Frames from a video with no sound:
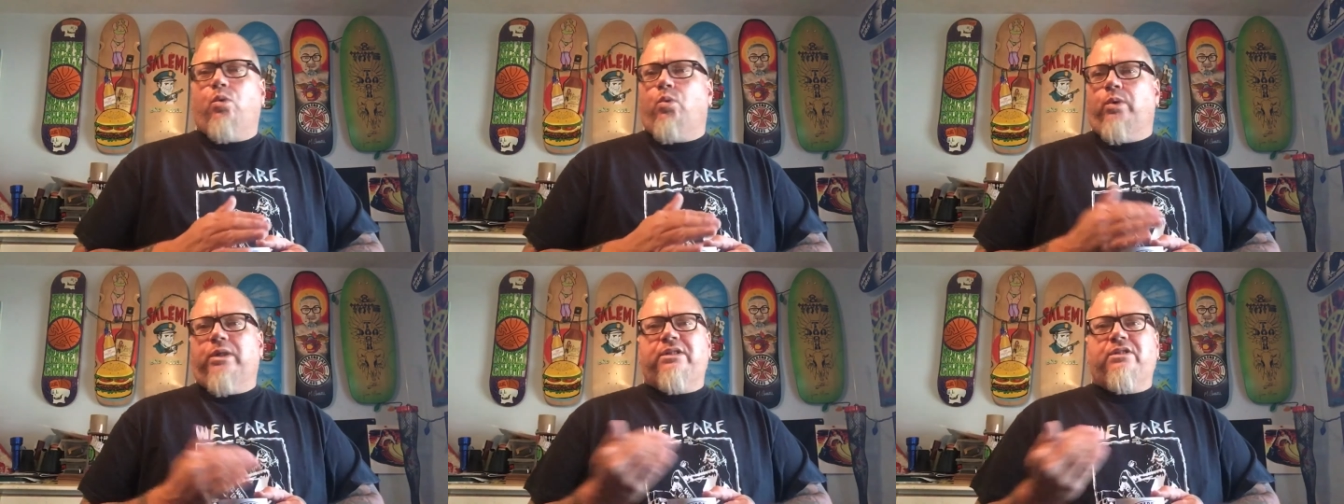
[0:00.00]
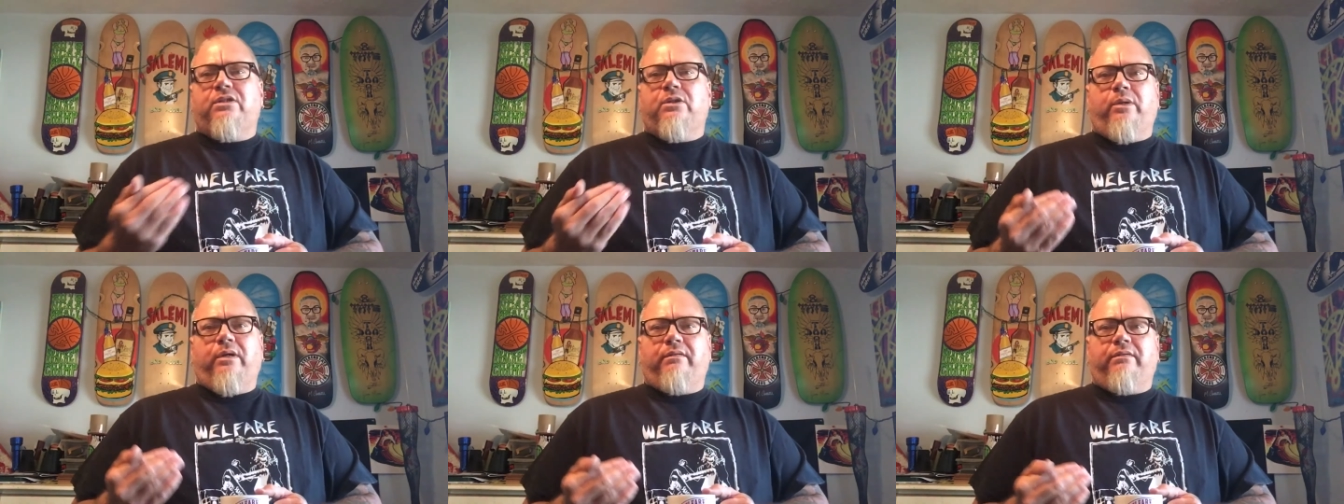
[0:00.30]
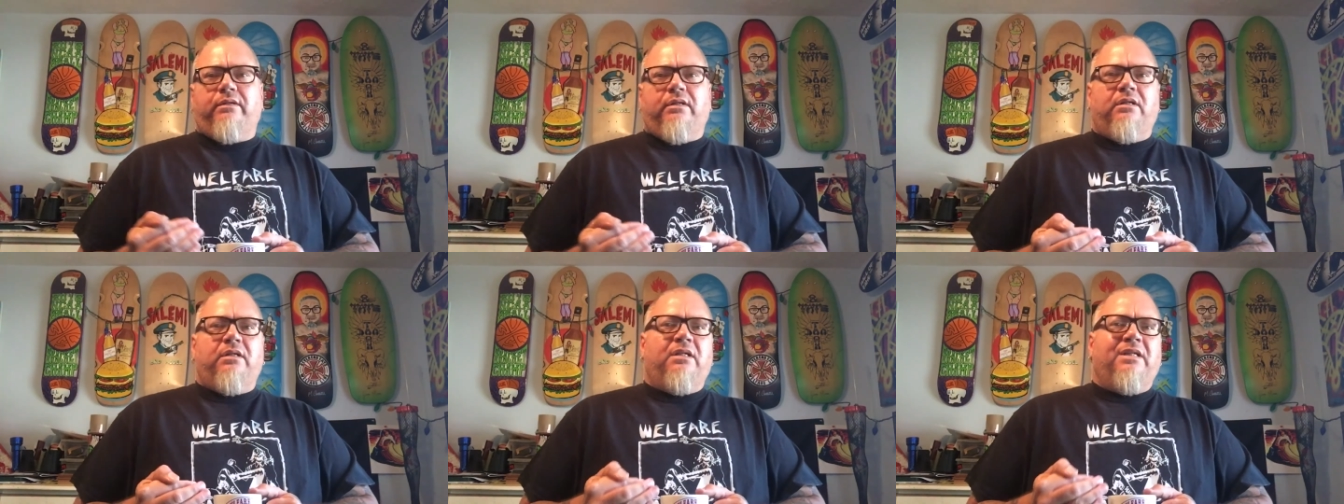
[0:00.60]

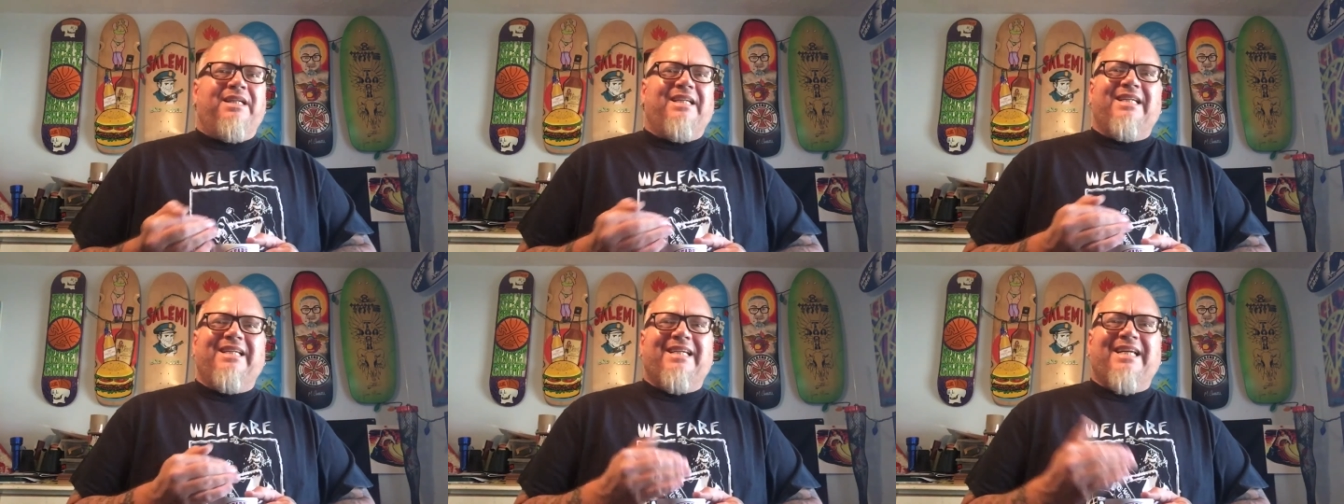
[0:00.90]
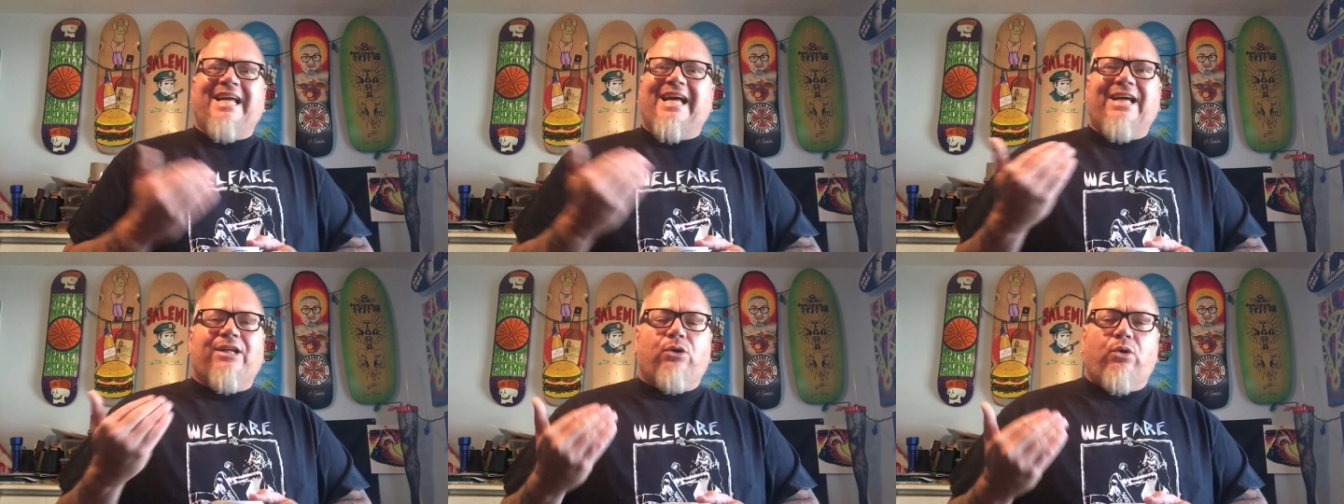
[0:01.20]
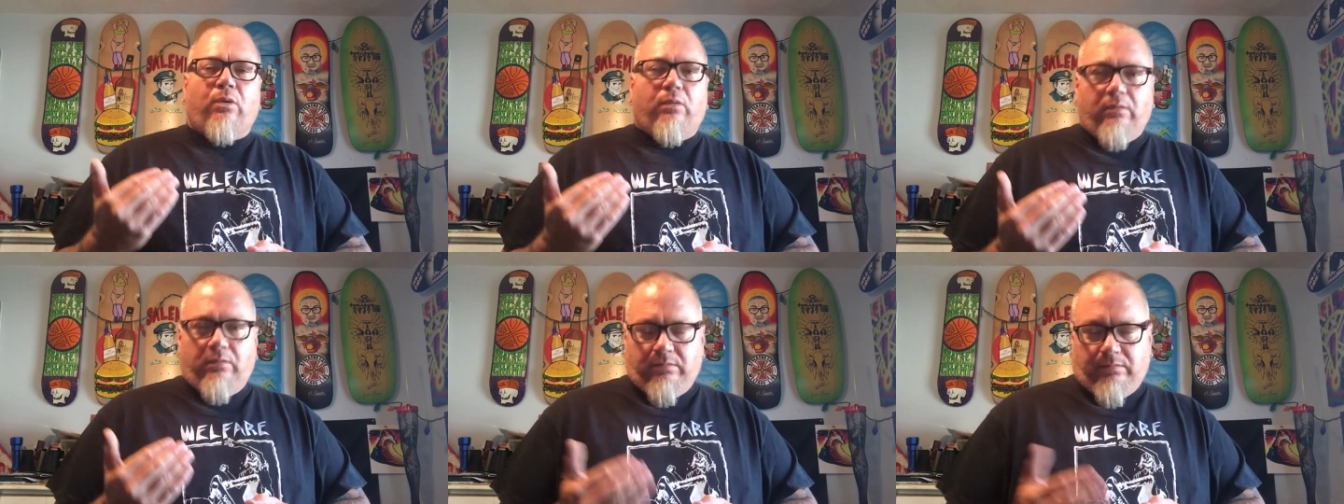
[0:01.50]
whatsoever at
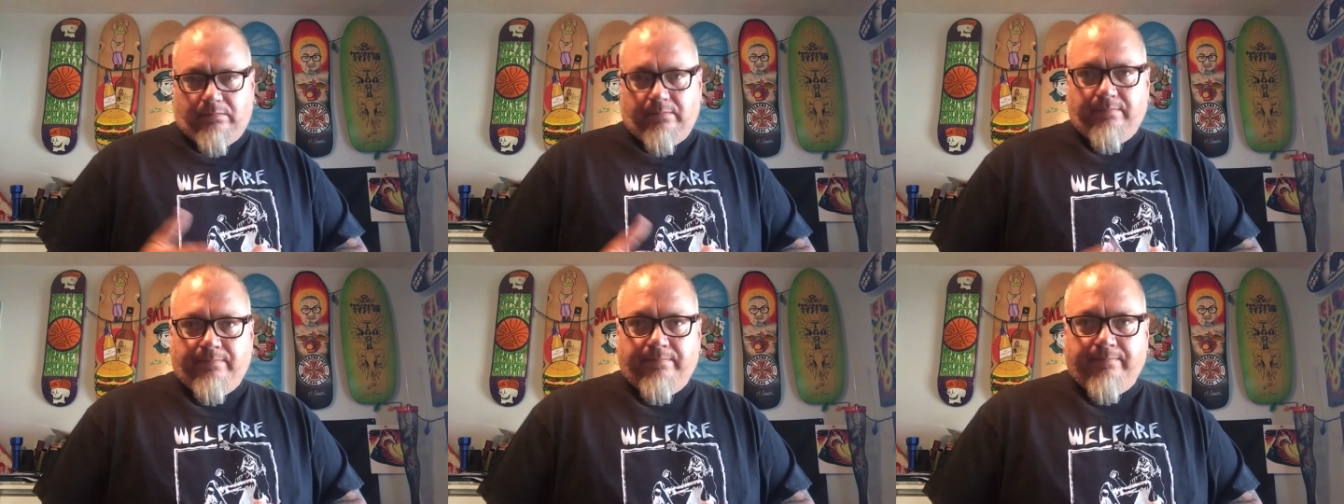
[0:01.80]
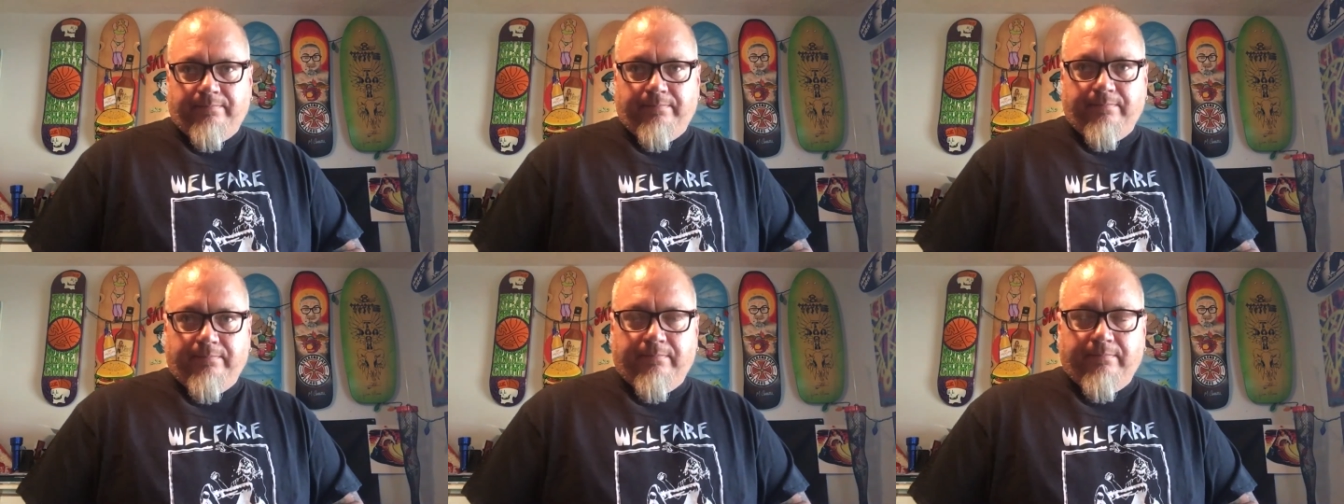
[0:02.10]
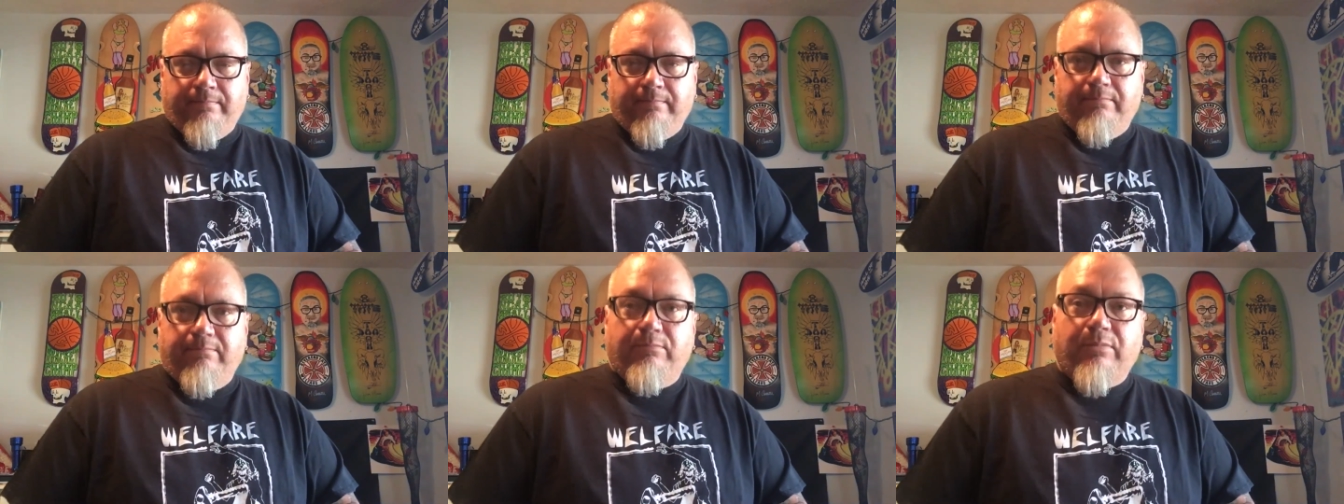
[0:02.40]
all.
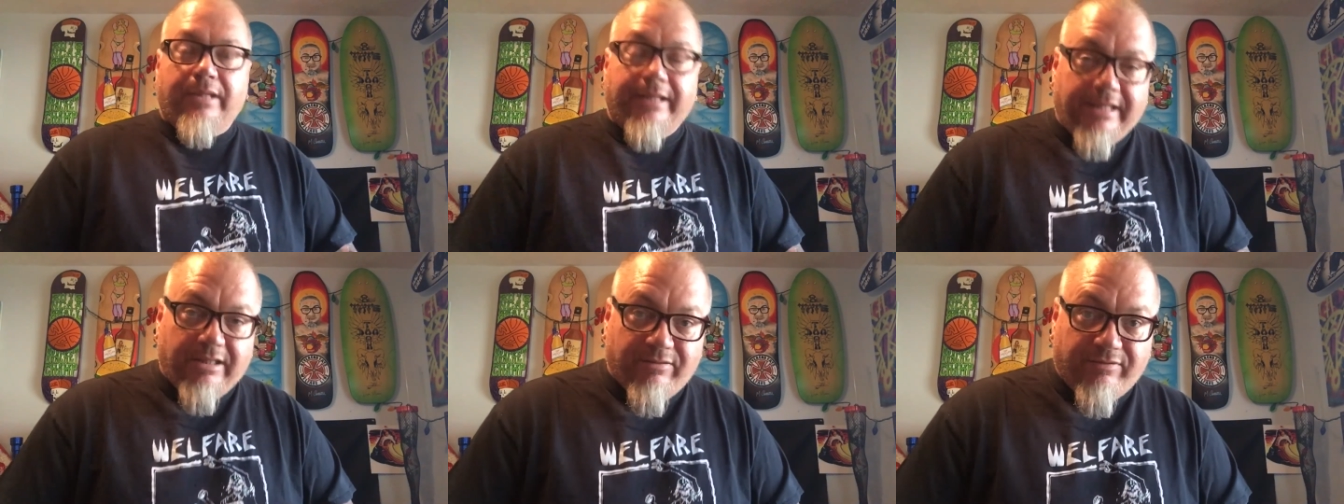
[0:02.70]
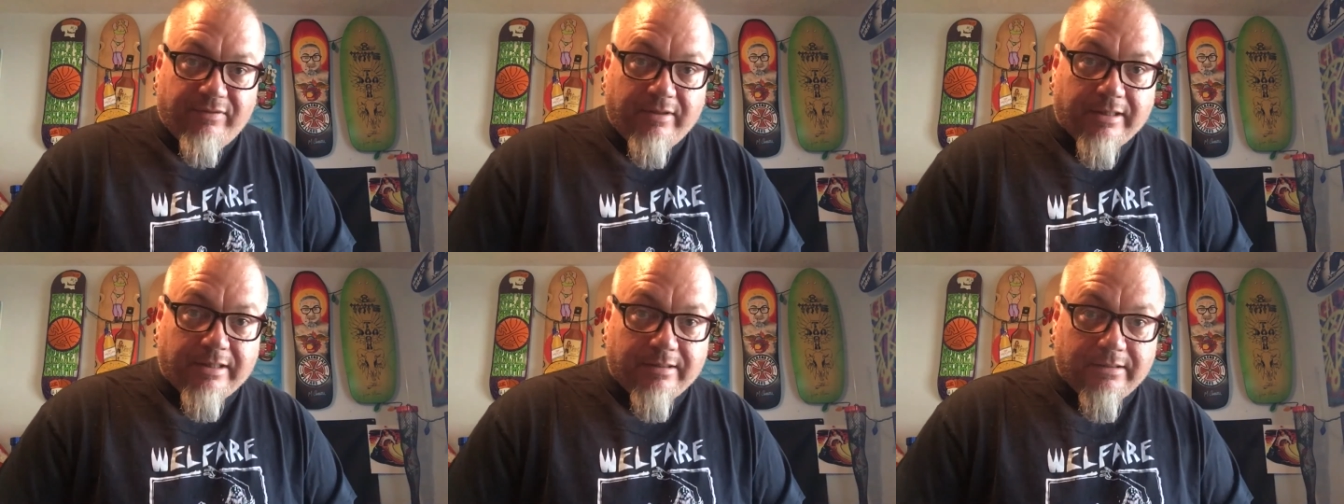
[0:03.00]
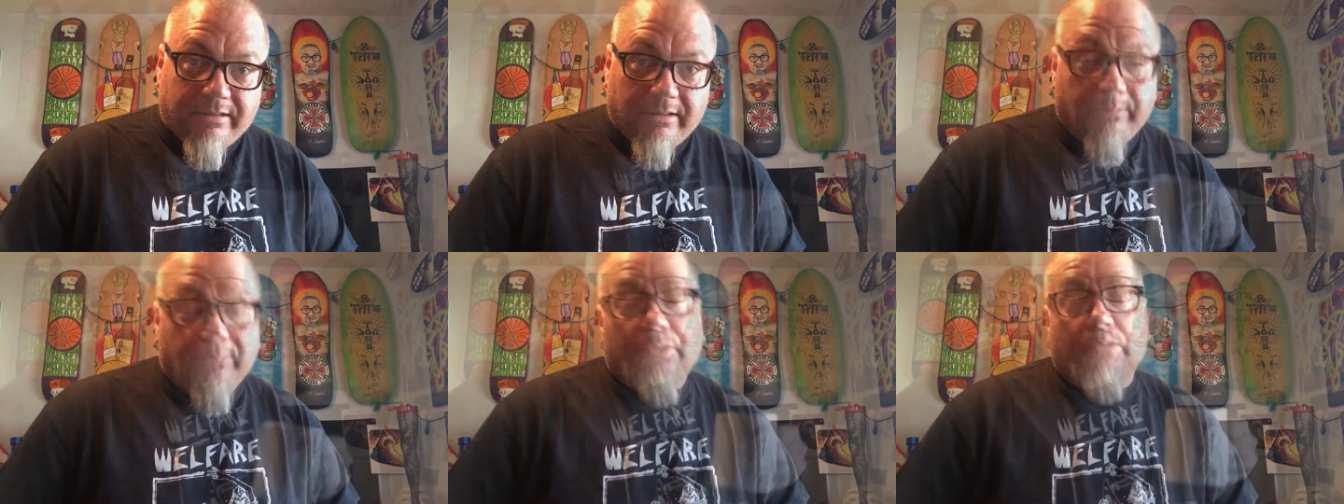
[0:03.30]
Plain and fucking
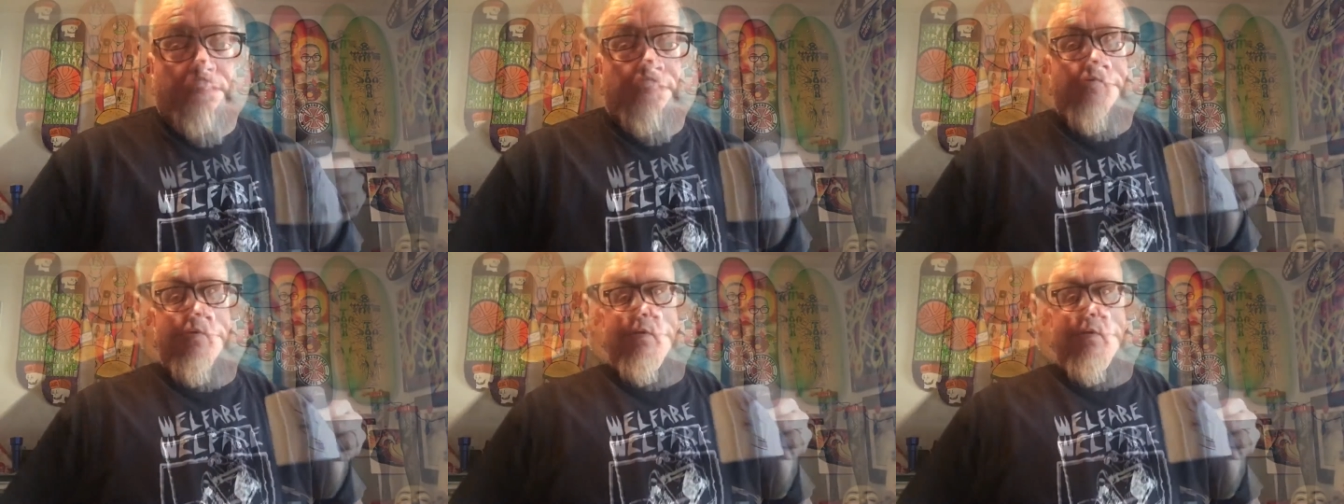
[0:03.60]
simple.